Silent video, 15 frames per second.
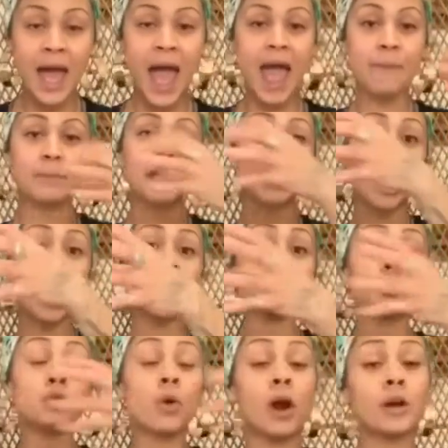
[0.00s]
And
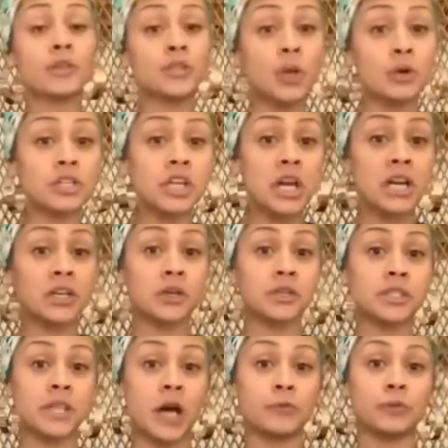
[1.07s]
because you are associating
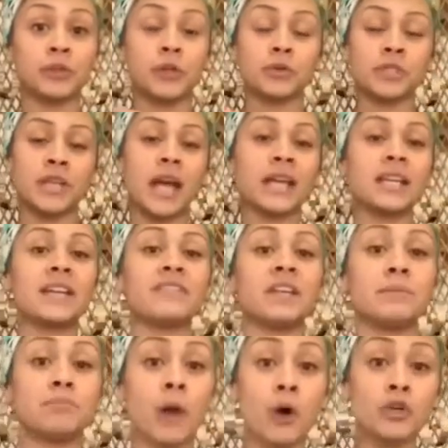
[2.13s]
yourself with those negative
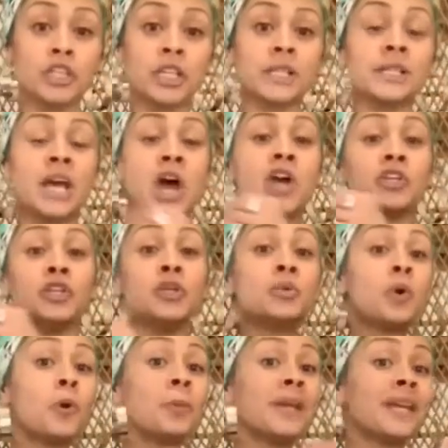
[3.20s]
emotions, you
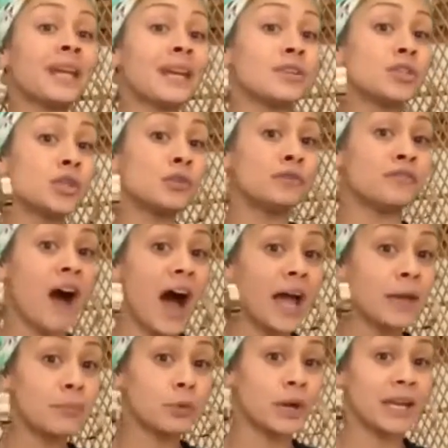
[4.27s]
will begin to
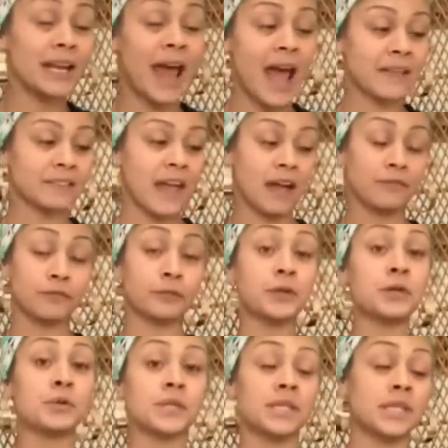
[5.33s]
vibrate at that
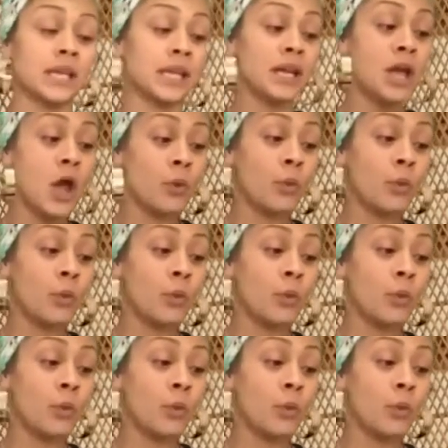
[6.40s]
frequency.